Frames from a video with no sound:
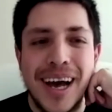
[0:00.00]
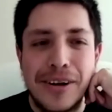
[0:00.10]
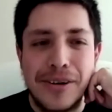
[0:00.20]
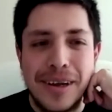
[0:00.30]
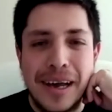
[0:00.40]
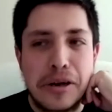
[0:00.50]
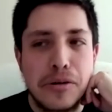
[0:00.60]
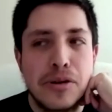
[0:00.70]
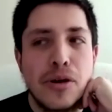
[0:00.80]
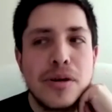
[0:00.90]
I
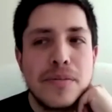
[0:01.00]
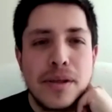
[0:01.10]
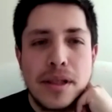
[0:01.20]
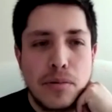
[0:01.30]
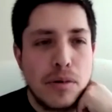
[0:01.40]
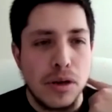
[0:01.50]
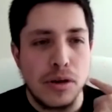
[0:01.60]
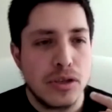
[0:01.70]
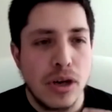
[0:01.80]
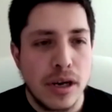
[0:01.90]
don't know even like what you're
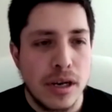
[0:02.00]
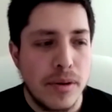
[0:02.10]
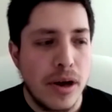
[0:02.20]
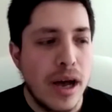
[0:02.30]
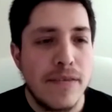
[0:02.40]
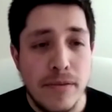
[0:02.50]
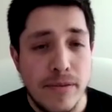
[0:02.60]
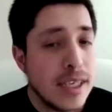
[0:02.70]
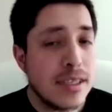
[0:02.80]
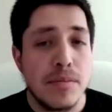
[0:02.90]
talking about. I've
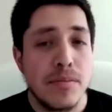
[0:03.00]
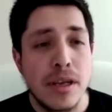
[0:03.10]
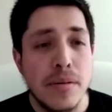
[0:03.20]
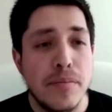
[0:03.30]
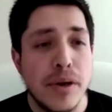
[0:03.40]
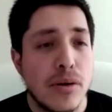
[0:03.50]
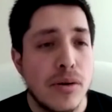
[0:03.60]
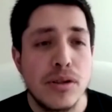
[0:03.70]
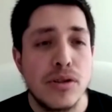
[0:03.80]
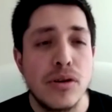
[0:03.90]
invested money in
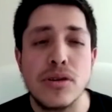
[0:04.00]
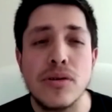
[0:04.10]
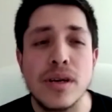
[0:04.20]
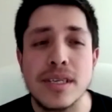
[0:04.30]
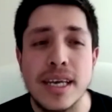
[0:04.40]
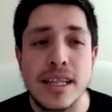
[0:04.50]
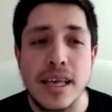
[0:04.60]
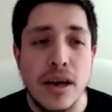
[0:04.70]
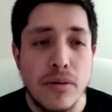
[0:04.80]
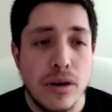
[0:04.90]
Bitcoin, don't know exactly
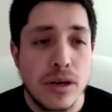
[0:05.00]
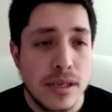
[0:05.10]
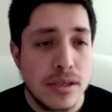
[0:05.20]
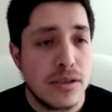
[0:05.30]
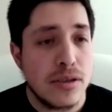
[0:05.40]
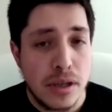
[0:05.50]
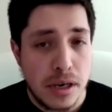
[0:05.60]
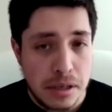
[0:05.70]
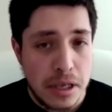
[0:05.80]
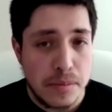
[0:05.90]
how it works. I just know that
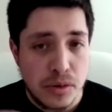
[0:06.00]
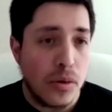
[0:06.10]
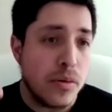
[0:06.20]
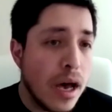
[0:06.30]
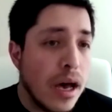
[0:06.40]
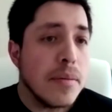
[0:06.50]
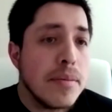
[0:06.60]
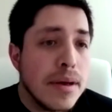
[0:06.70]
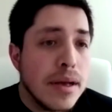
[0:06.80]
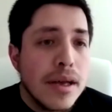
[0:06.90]
it keeps going up,
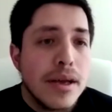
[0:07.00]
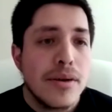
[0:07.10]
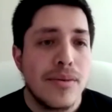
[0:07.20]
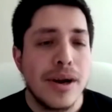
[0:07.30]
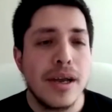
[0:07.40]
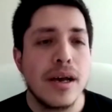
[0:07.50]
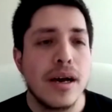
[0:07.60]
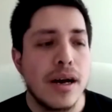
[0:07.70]
right?